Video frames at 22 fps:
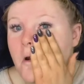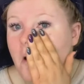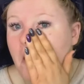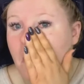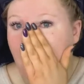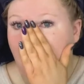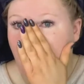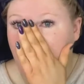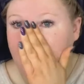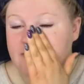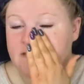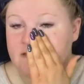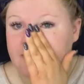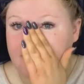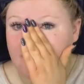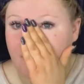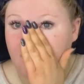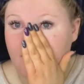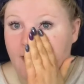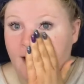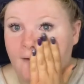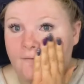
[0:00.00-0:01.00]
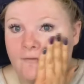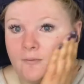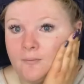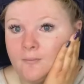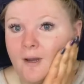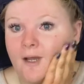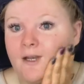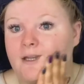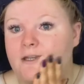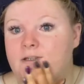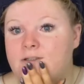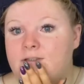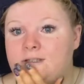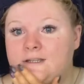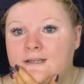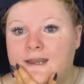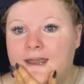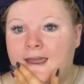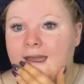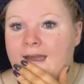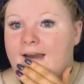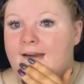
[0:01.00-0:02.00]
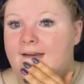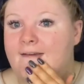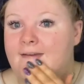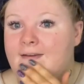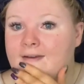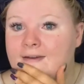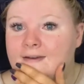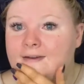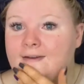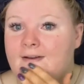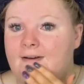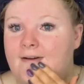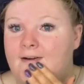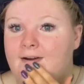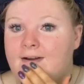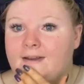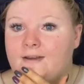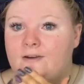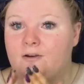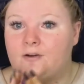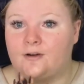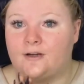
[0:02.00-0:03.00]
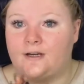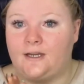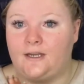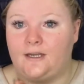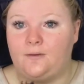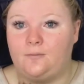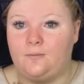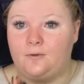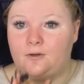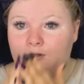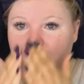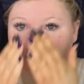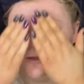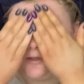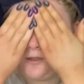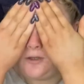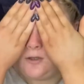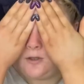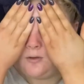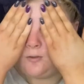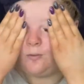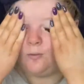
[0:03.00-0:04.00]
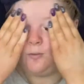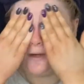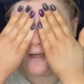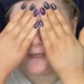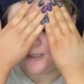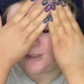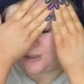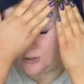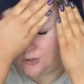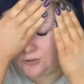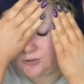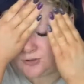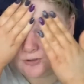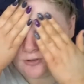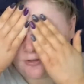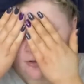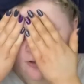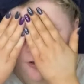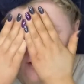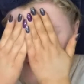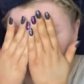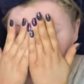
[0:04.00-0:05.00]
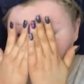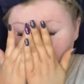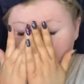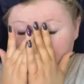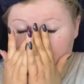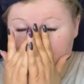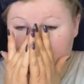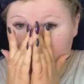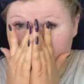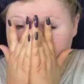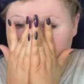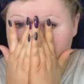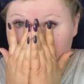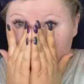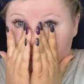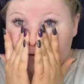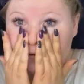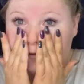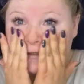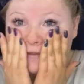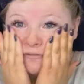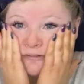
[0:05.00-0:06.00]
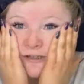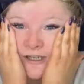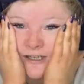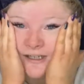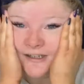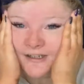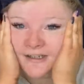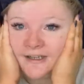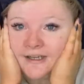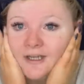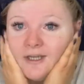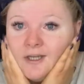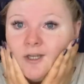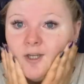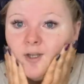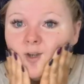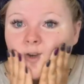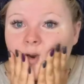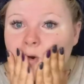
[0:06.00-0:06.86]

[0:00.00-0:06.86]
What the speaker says: I still haven't managed to get a good eye cream, which I do really need.